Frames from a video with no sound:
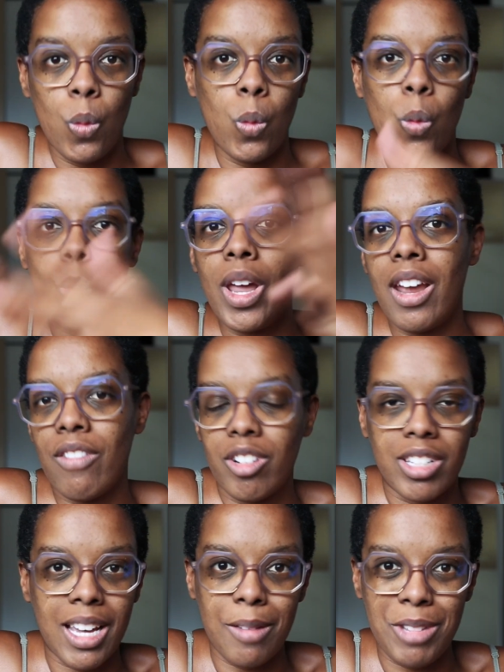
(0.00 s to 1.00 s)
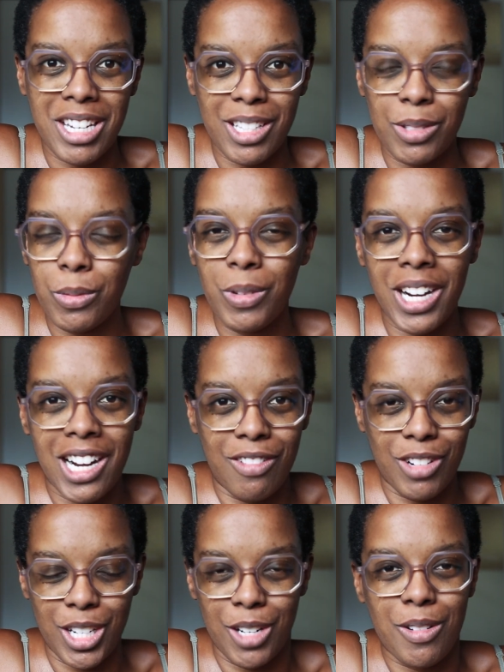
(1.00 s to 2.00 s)
whatever time it is,
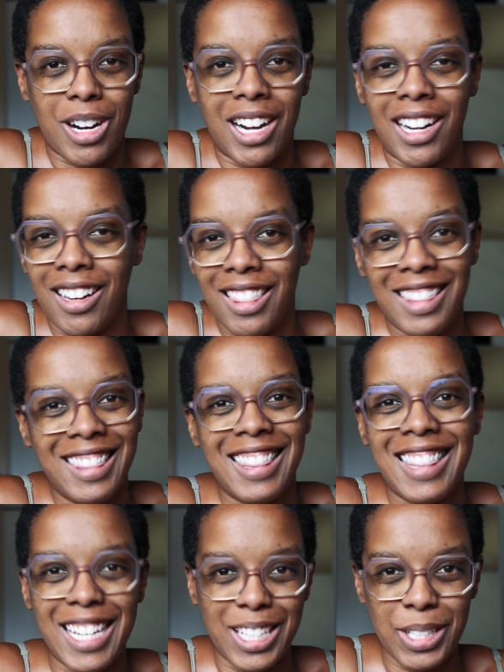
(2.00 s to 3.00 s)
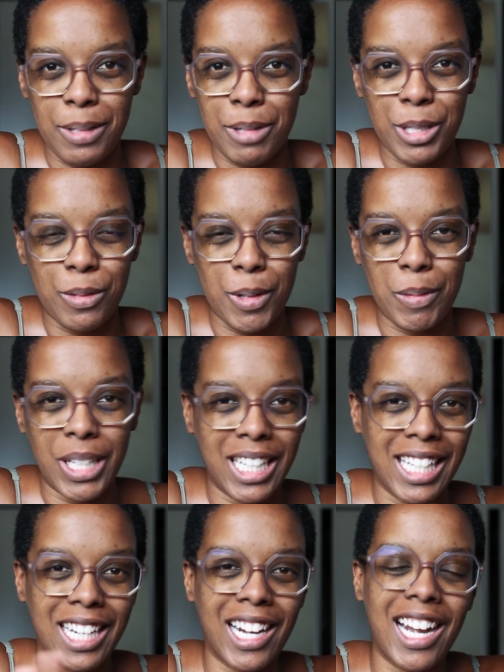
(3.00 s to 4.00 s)
wherever you are. Thank you so much for
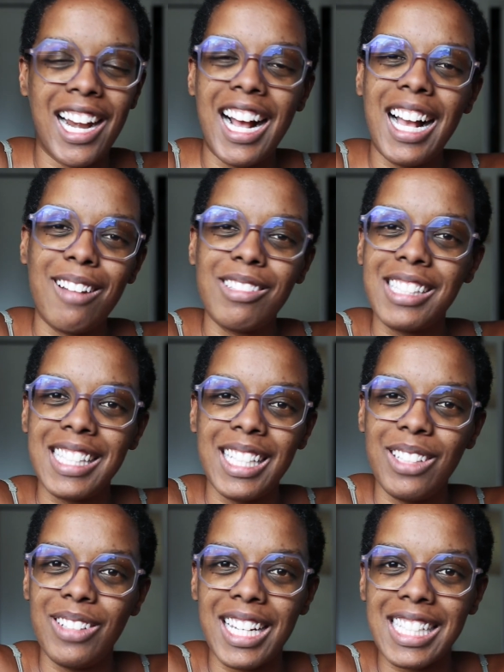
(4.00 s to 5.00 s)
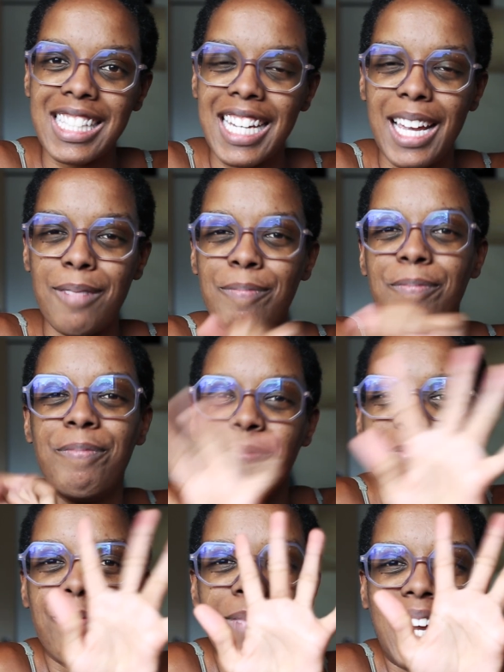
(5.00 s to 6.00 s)
being here. I will see you next time.
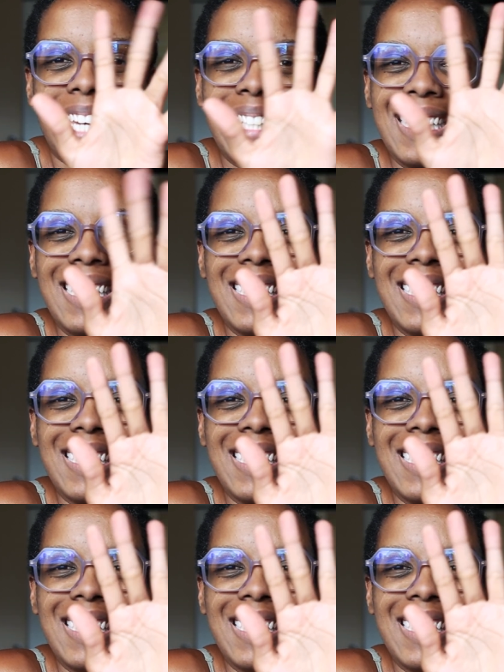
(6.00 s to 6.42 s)
Bye.